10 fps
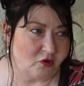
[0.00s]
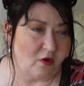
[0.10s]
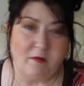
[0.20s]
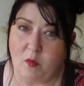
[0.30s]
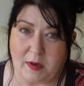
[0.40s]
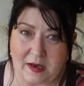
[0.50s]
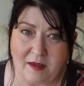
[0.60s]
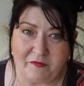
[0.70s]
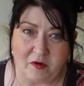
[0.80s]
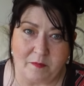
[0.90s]
draw a
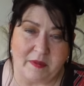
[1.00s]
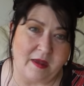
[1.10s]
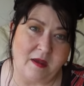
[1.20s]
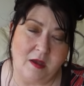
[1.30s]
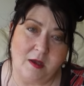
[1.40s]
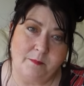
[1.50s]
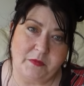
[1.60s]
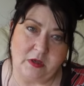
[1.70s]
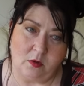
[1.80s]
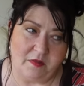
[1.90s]
winner from the
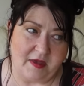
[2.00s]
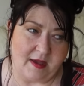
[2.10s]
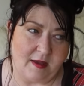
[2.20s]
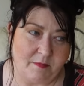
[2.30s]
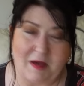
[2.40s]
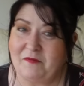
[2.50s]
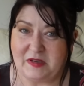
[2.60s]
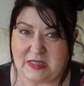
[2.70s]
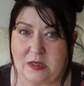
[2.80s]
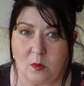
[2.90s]
you know, the, um, that
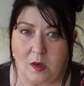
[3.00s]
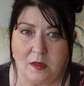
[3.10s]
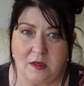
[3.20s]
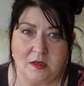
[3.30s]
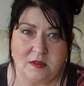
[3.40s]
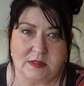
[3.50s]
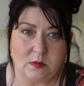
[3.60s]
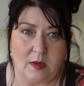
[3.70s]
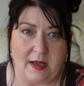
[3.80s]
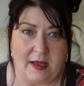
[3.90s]
video.
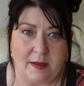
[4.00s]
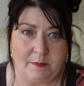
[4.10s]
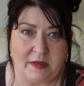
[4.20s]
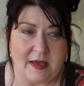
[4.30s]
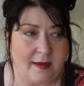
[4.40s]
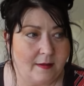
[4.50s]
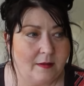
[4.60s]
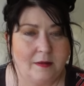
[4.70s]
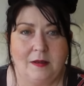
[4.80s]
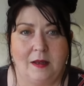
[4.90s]
So, um, yeah,
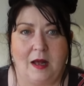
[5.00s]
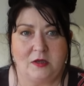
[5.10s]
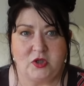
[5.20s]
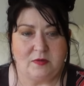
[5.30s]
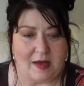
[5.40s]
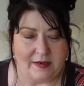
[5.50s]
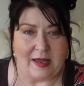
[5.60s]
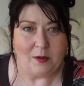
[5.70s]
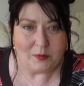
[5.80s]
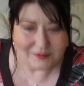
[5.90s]
I'll do that now.